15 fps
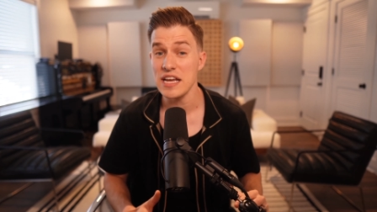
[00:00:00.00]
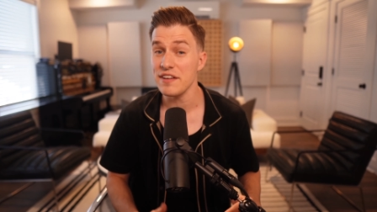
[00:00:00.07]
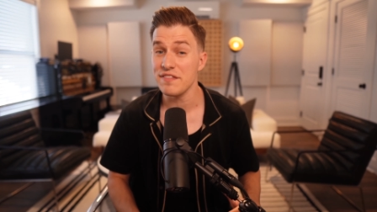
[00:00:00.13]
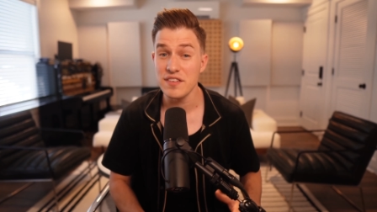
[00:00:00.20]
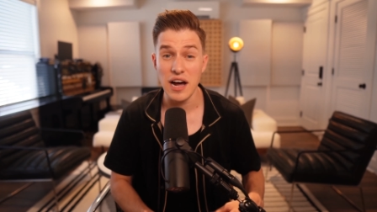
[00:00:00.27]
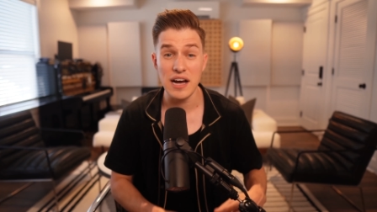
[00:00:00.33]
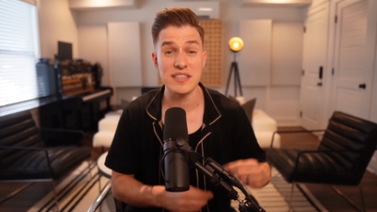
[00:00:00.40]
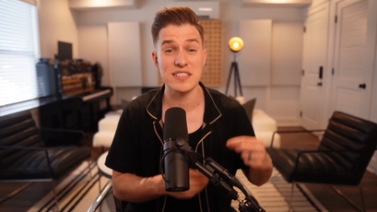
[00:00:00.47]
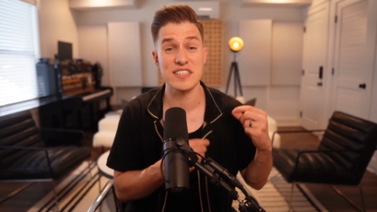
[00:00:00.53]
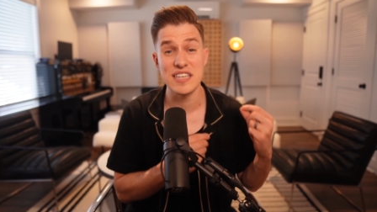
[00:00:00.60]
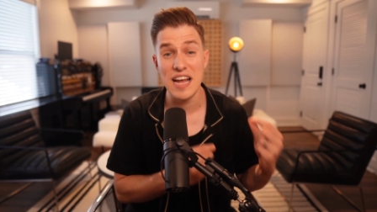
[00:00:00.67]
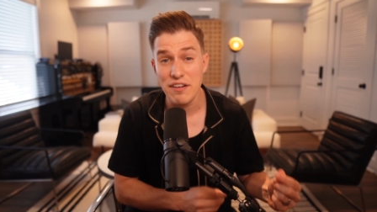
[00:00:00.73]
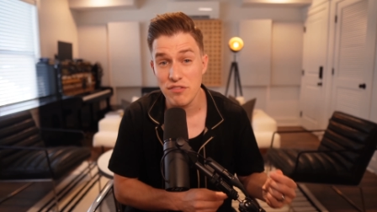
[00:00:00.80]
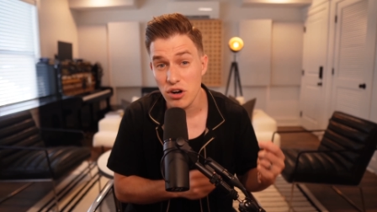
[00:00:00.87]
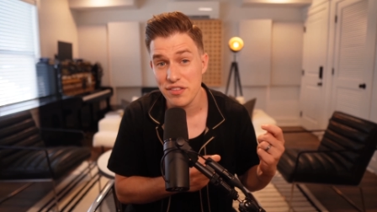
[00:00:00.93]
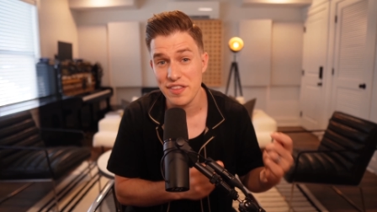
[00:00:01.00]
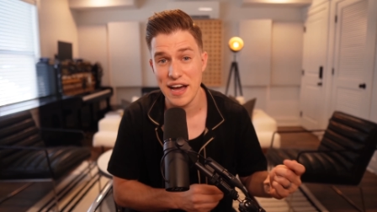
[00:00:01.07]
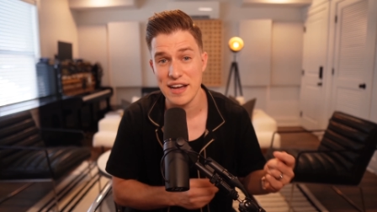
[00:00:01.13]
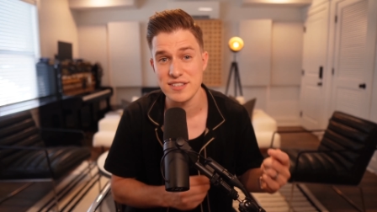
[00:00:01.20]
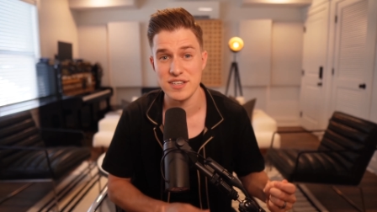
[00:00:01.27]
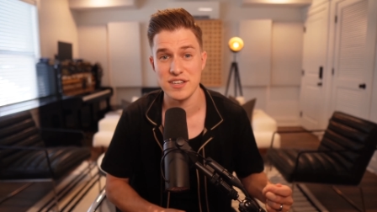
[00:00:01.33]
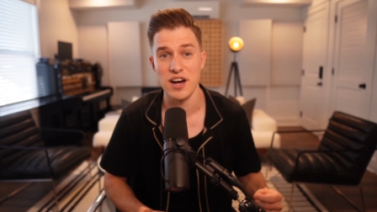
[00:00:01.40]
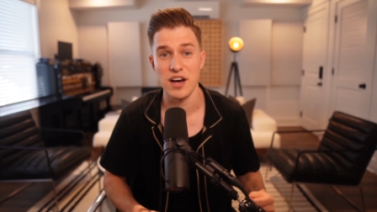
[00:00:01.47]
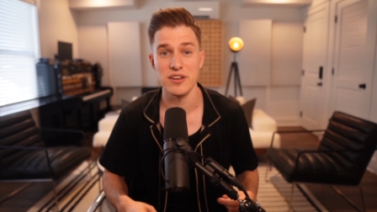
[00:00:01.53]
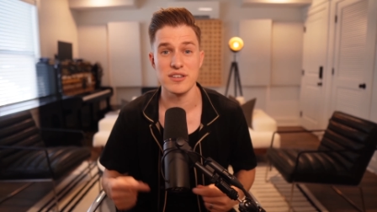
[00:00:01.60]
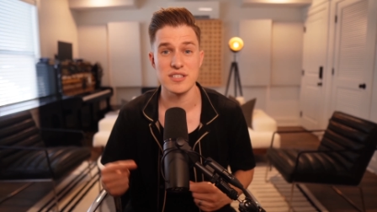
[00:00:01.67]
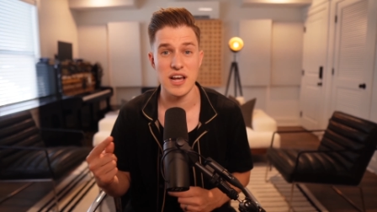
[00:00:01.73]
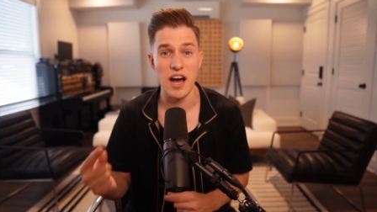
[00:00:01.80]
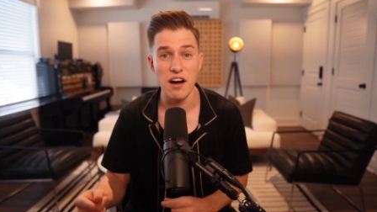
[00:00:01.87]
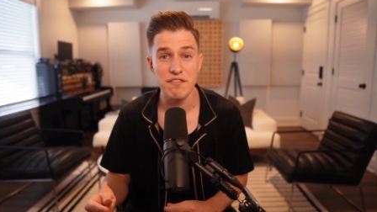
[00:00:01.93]
if not several
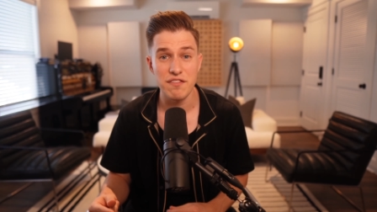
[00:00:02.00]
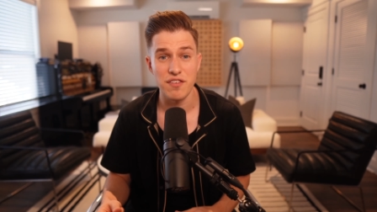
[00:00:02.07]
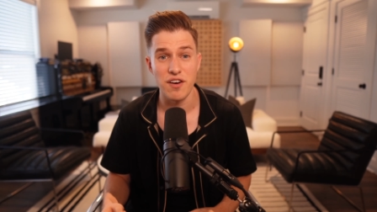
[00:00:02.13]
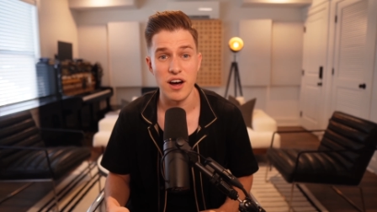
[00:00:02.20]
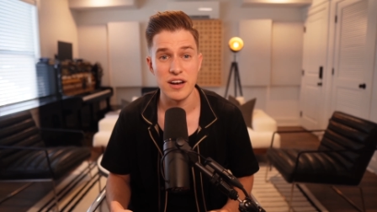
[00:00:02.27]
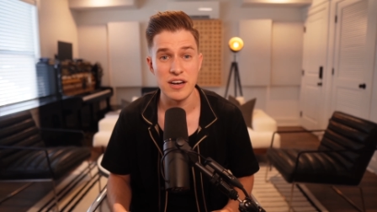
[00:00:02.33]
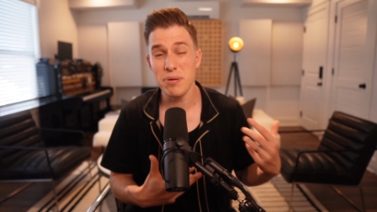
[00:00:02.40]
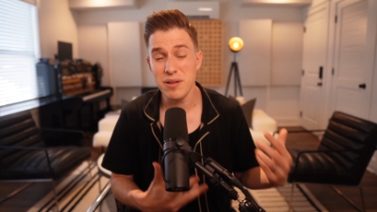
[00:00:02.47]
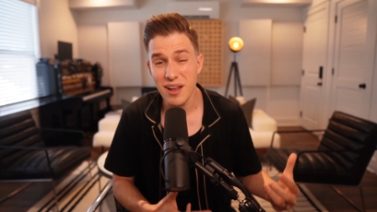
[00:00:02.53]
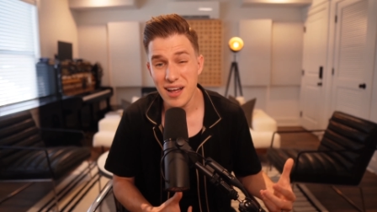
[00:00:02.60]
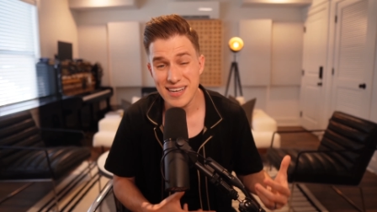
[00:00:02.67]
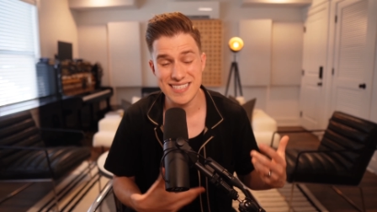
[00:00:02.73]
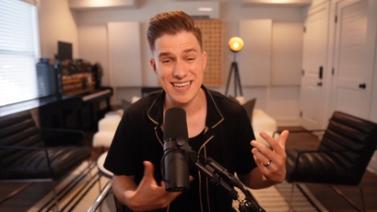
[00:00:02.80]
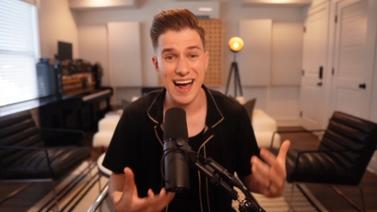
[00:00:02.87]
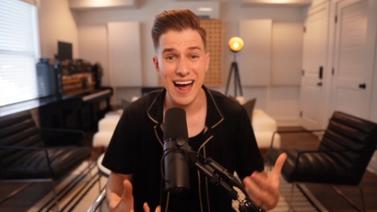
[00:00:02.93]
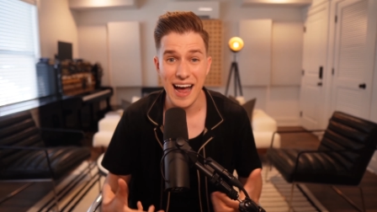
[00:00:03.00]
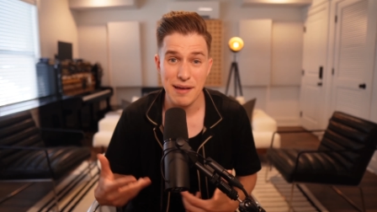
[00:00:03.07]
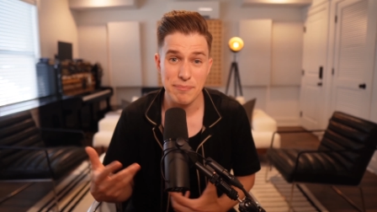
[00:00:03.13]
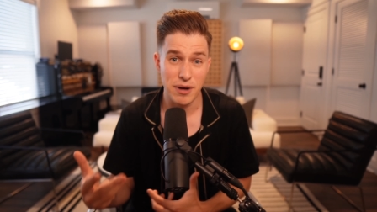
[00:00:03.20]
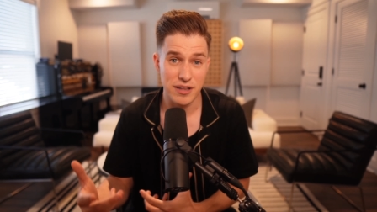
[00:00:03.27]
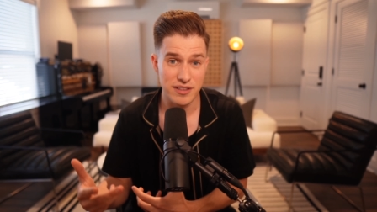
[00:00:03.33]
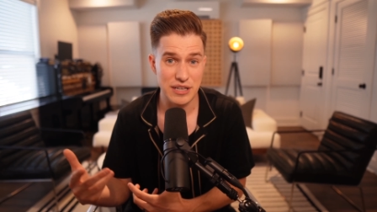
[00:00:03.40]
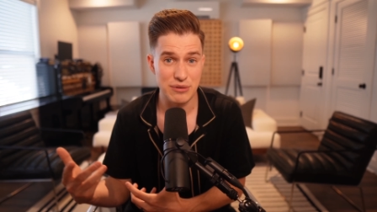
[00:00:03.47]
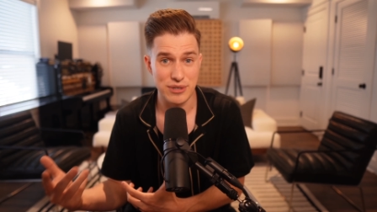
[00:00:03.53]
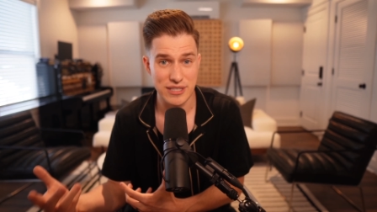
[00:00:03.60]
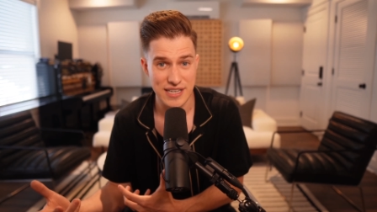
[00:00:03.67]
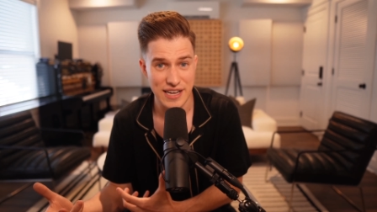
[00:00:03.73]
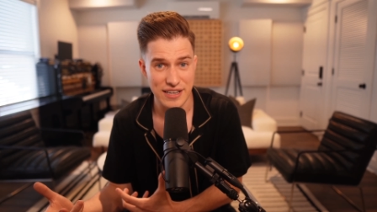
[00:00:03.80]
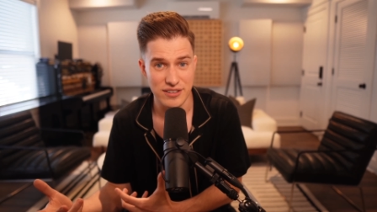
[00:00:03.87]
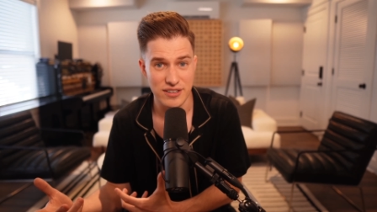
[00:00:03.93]
$1,000s upfront, plus high monthly
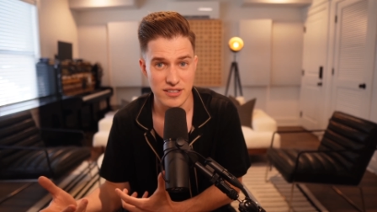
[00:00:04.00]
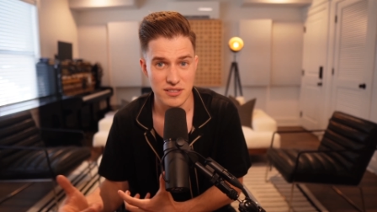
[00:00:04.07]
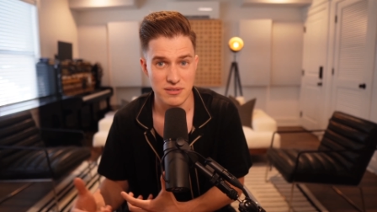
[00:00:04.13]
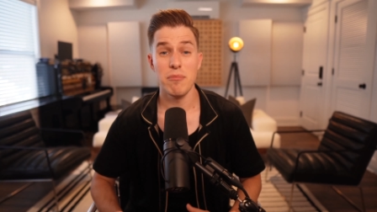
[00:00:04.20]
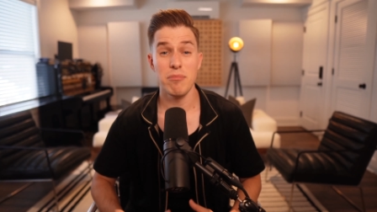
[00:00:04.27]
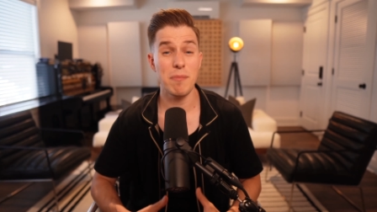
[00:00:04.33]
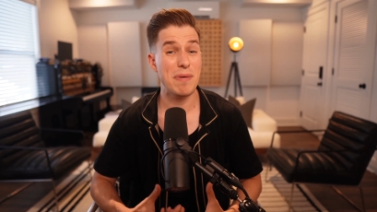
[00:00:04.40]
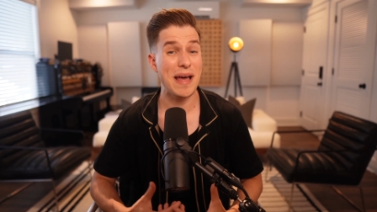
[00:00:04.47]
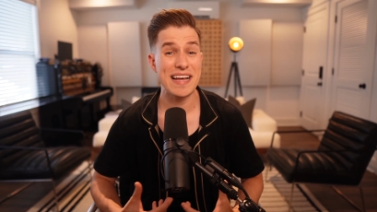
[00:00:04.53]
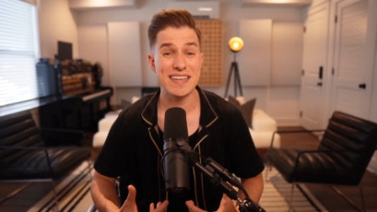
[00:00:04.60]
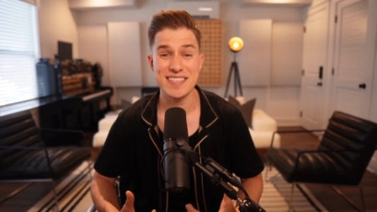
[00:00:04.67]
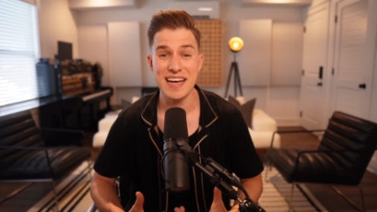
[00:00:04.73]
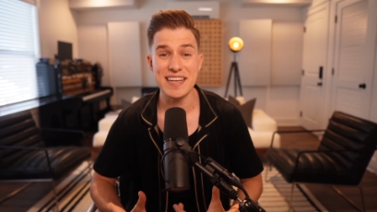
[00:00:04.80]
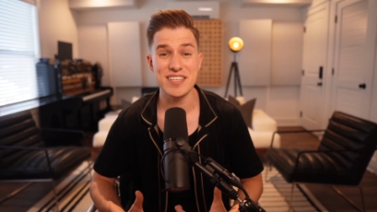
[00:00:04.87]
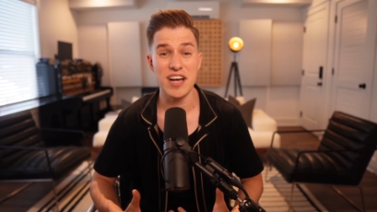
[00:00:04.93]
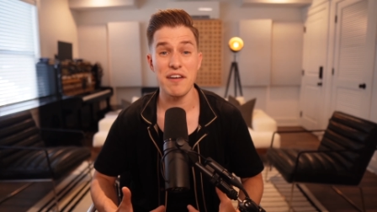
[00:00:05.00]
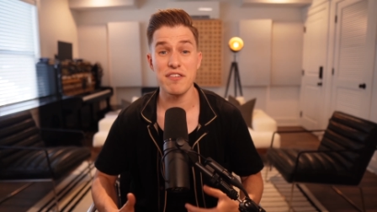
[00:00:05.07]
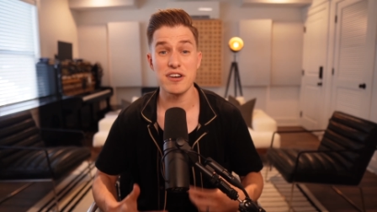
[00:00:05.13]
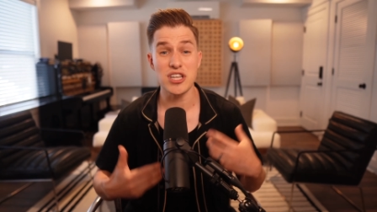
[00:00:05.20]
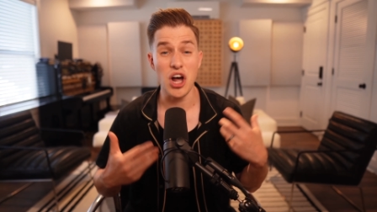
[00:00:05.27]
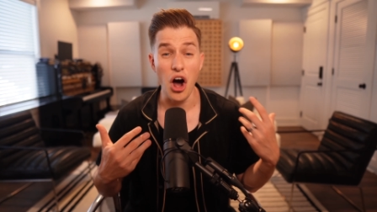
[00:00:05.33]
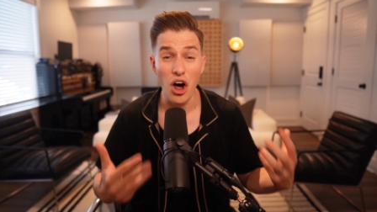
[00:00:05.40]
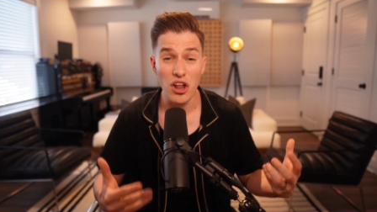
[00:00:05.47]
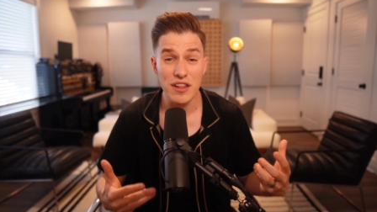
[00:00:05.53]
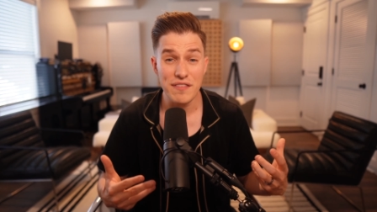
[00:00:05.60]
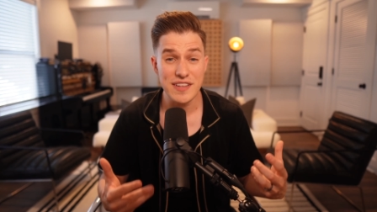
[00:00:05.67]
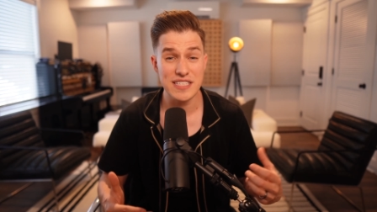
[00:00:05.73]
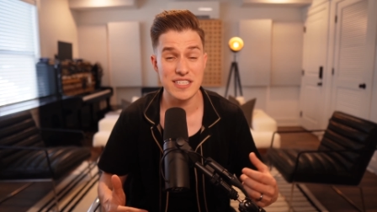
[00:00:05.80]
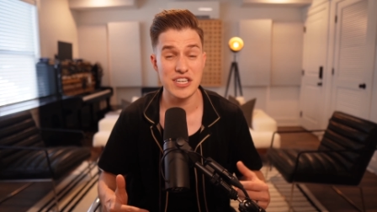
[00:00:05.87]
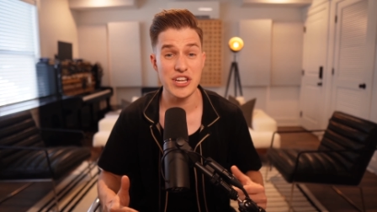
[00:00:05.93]
retainers. But Bandsites offers all of
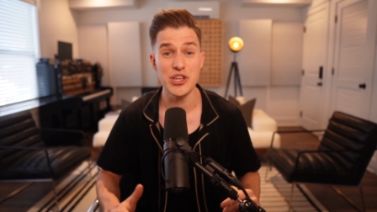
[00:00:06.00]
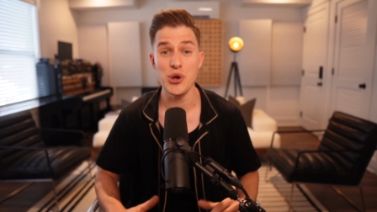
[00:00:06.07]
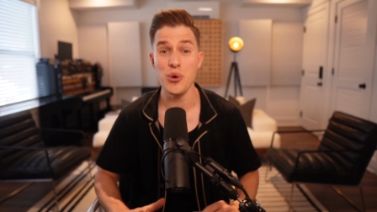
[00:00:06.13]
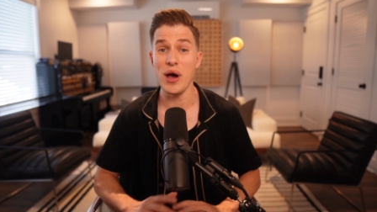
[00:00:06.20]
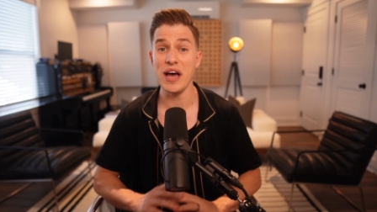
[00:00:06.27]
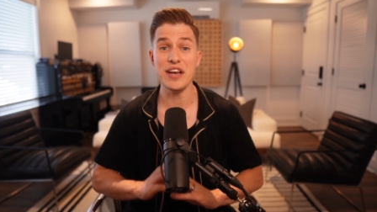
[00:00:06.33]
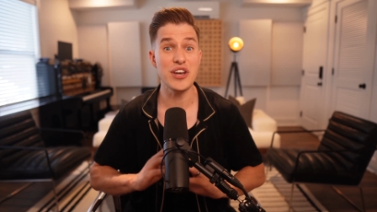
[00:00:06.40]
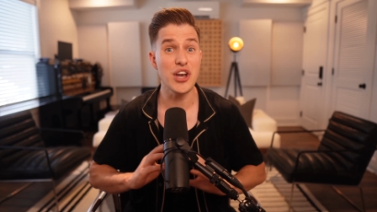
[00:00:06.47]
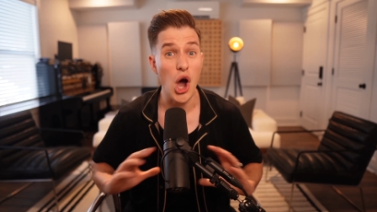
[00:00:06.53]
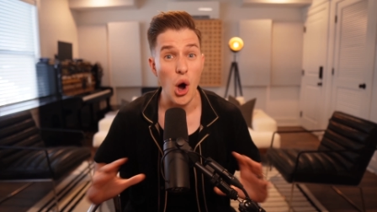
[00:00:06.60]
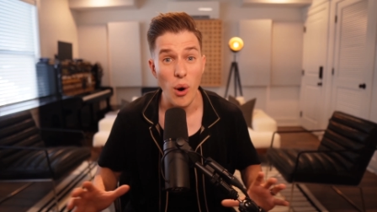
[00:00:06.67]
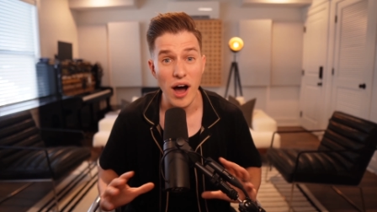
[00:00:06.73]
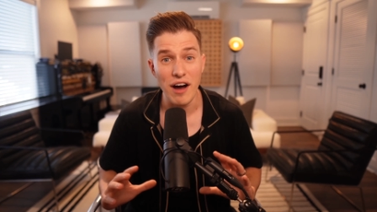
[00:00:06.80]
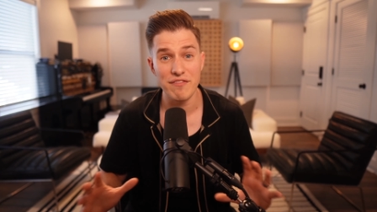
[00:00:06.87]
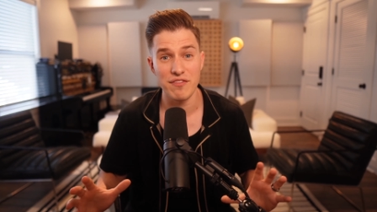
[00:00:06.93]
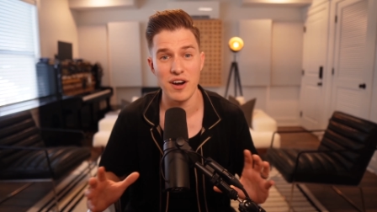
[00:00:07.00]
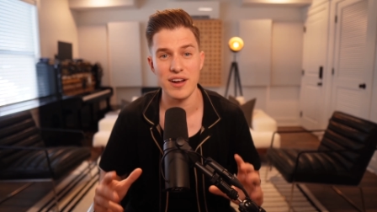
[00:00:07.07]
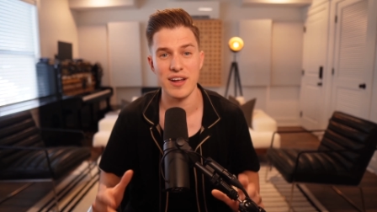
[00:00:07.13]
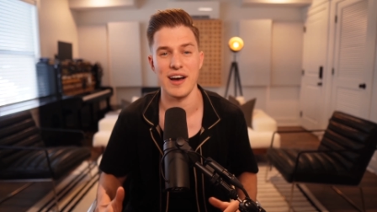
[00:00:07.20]
this to you at no upfront